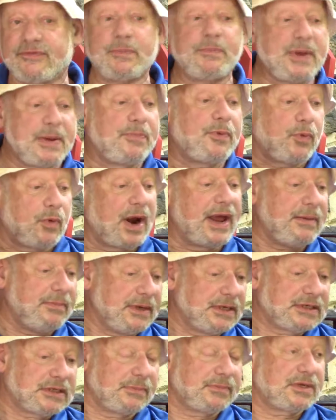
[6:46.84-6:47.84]
People write
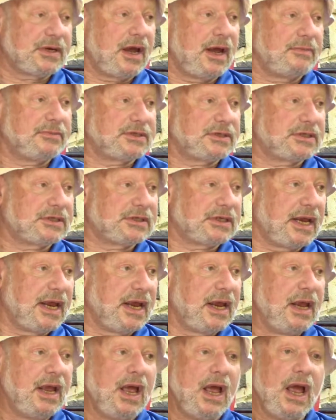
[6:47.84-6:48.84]
me sometimes and
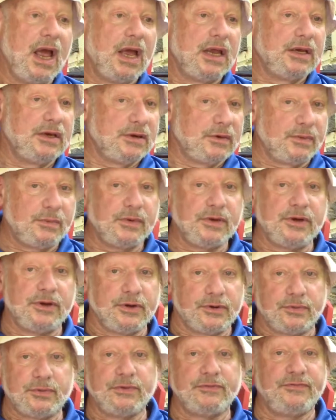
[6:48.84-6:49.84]
say, your
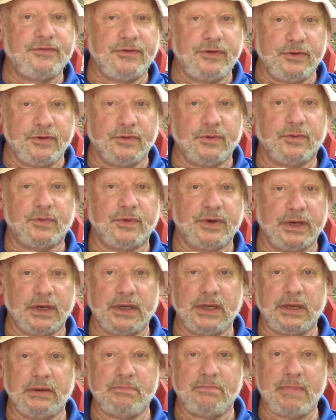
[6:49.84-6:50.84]
review
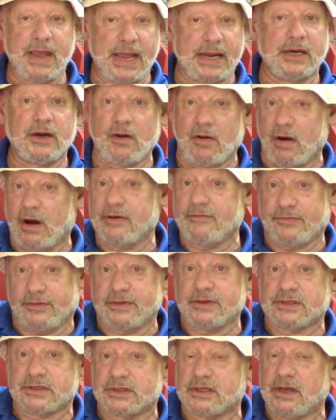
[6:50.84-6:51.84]
really made it hard for
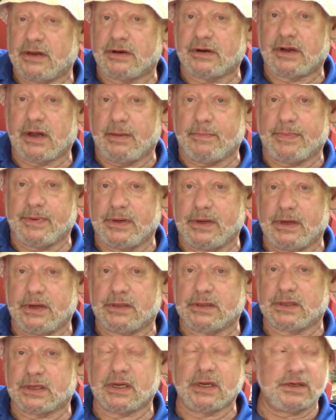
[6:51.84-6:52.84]
this theater company
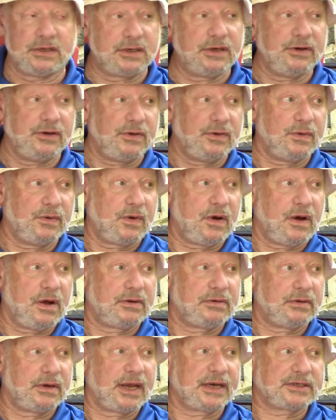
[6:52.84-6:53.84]
to continue
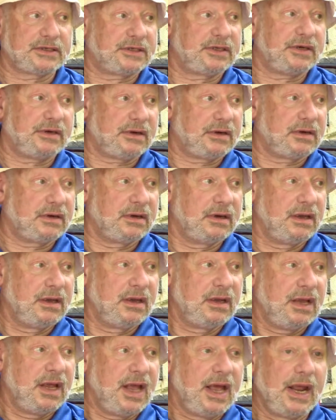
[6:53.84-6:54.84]
on next
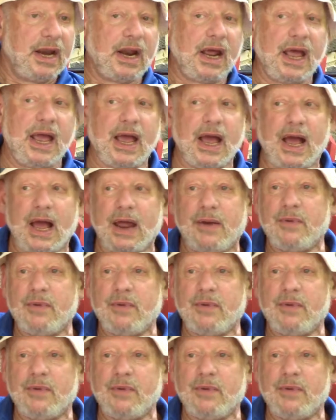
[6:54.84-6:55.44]
year.